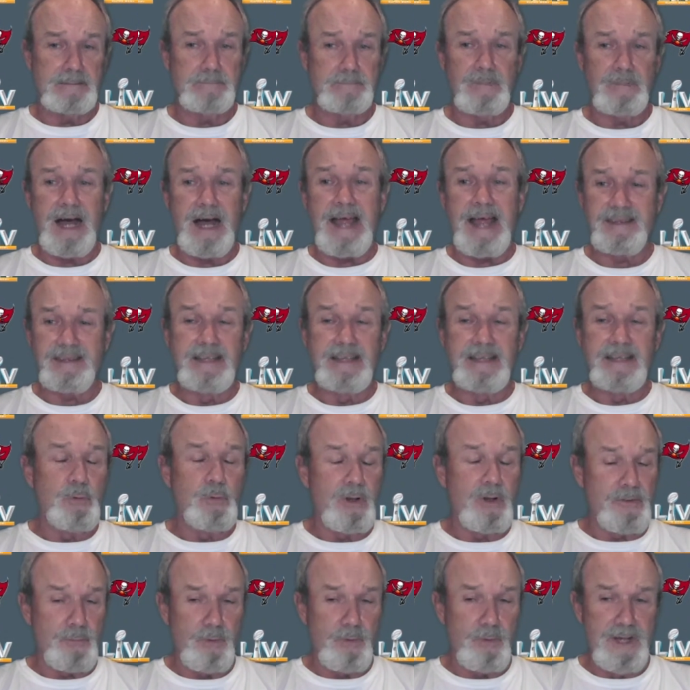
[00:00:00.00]
I think one
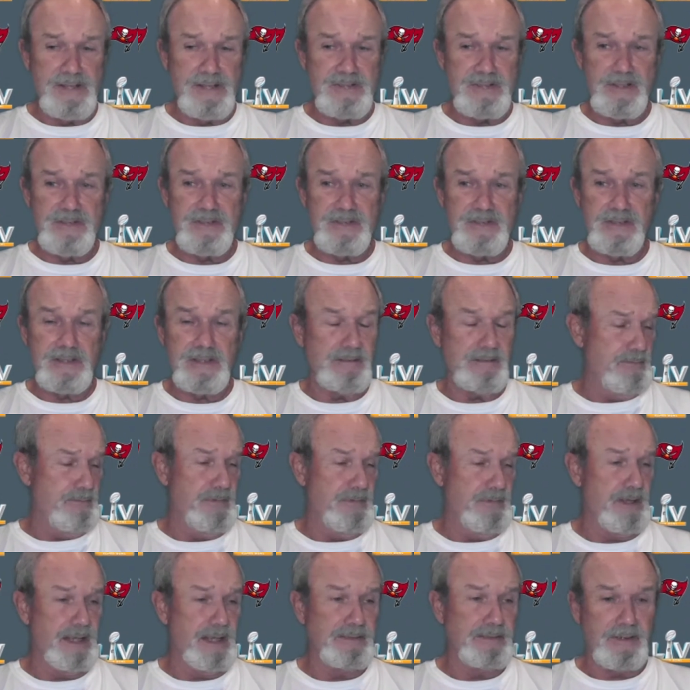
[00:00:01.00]
of the reasons
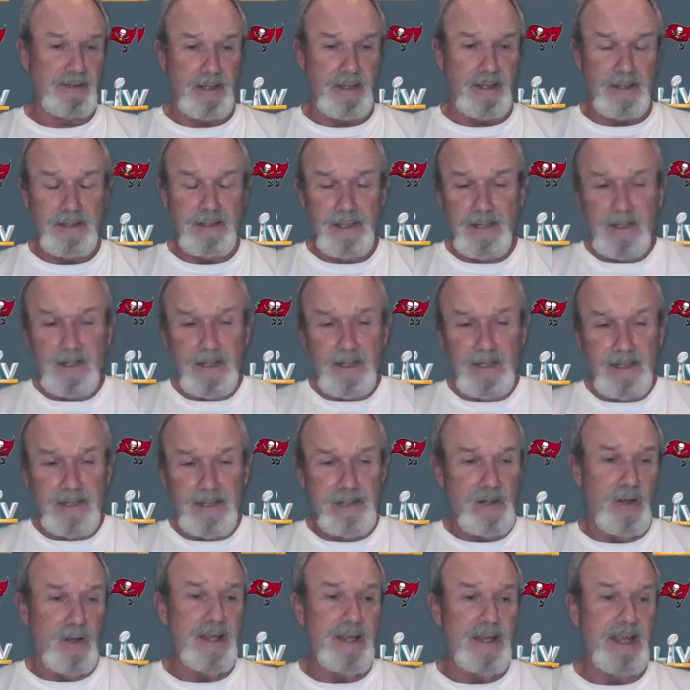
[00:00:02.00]
that you
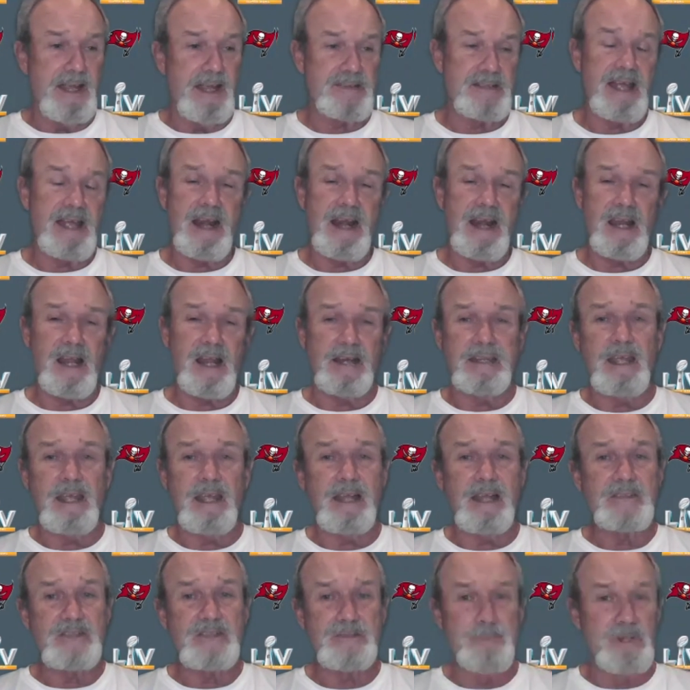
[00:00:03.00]
know, he hasn't gotten a lot of
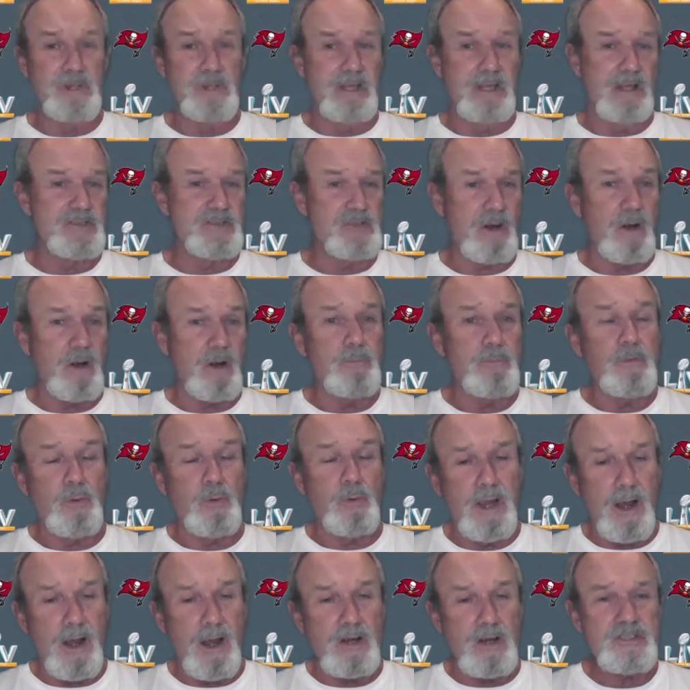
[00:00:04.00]
catches because of the
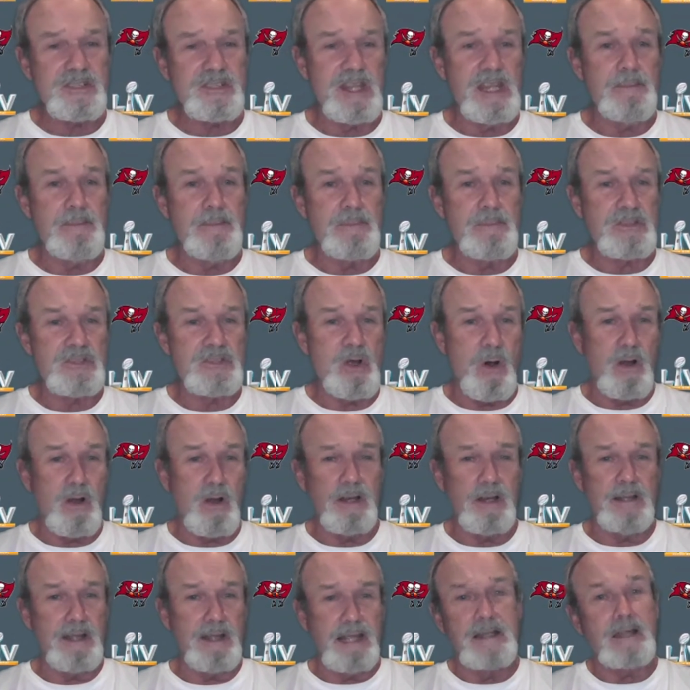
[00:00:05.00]
way our scheme has
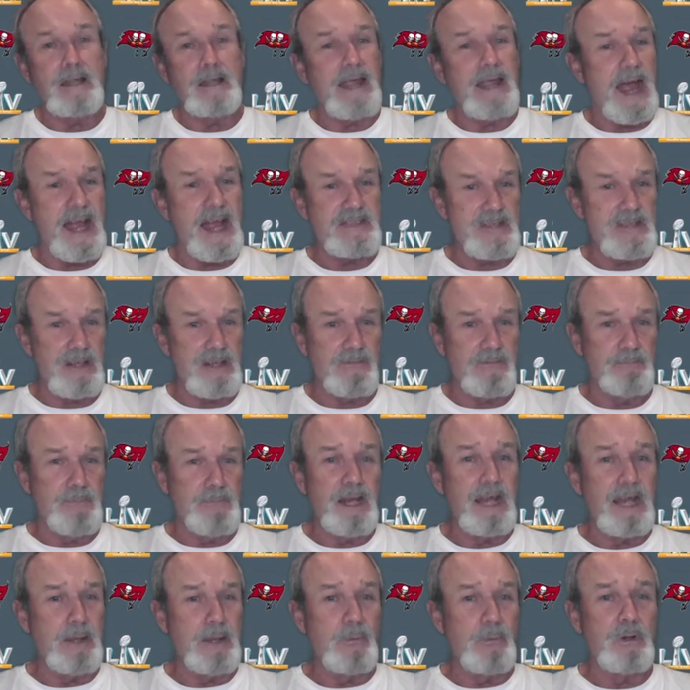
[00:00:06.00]
gone and the guys that have been
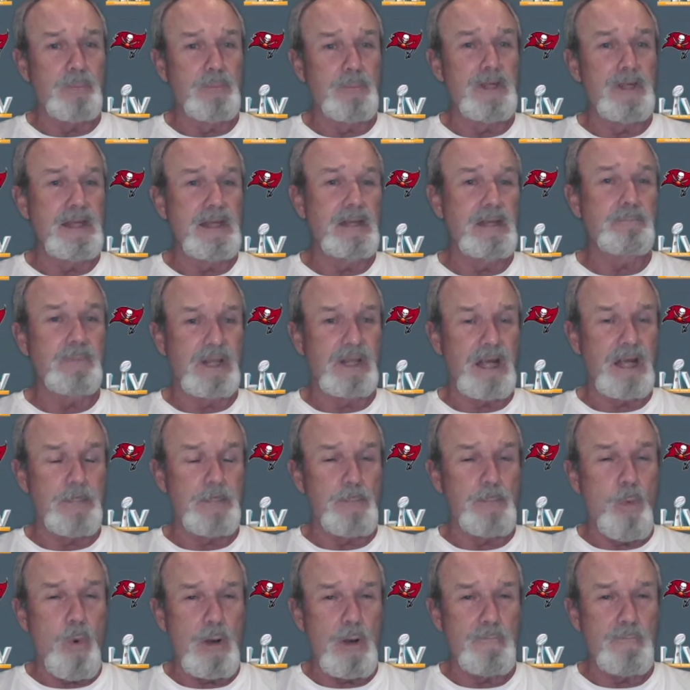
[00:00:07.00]
able to become
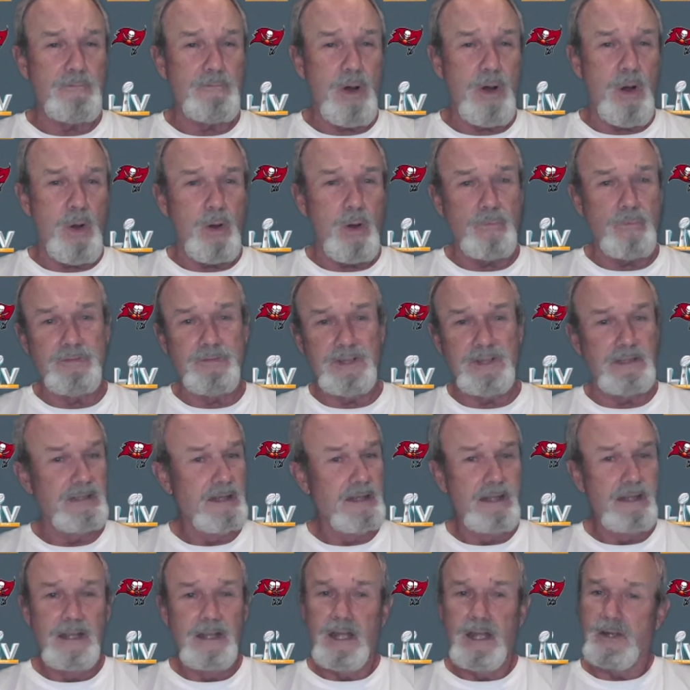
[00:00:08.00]
more involved. And,
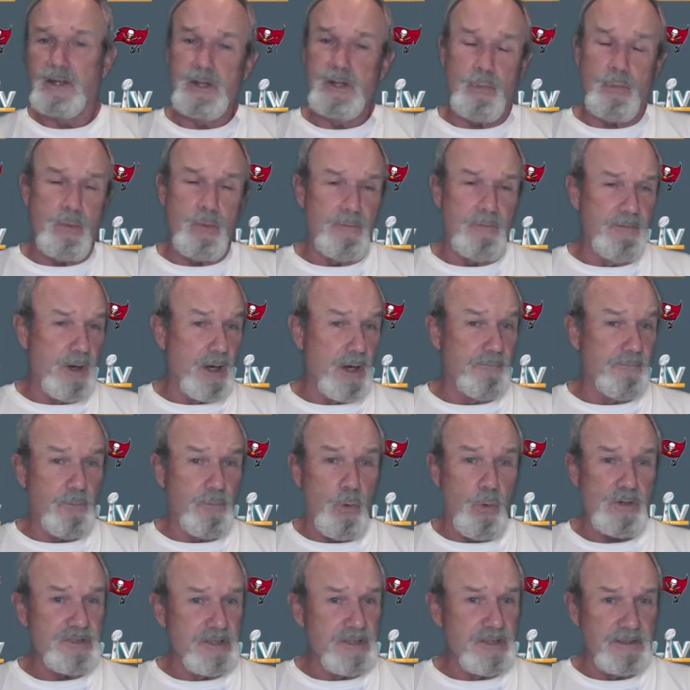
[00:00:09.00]
you know, we're very
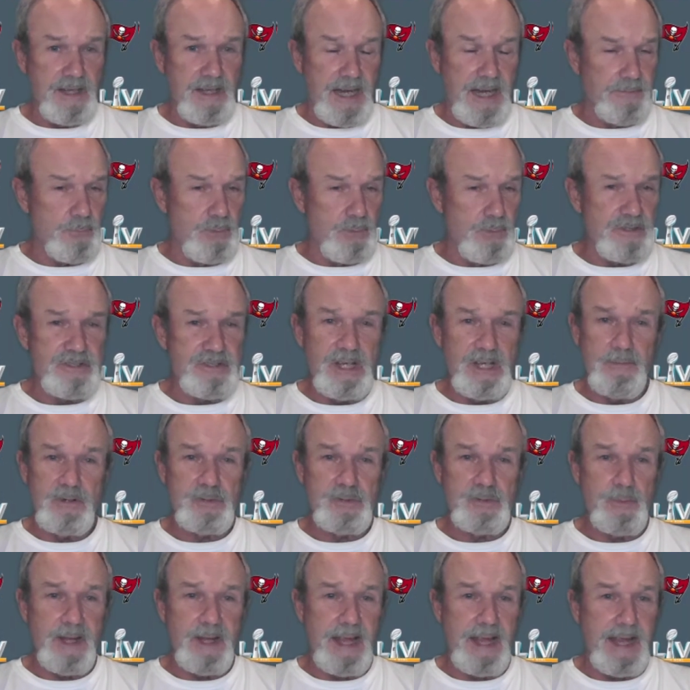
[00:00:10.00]
fortunate to have the receivers
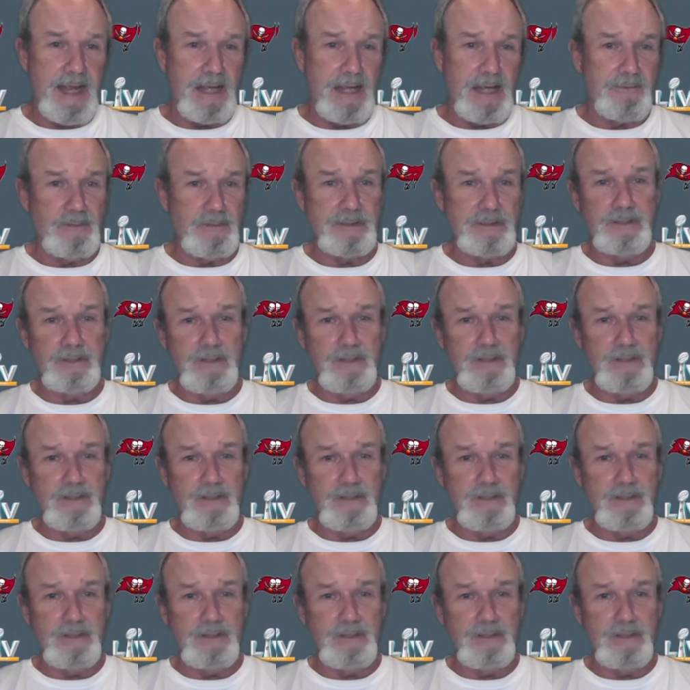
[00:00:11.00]
we have and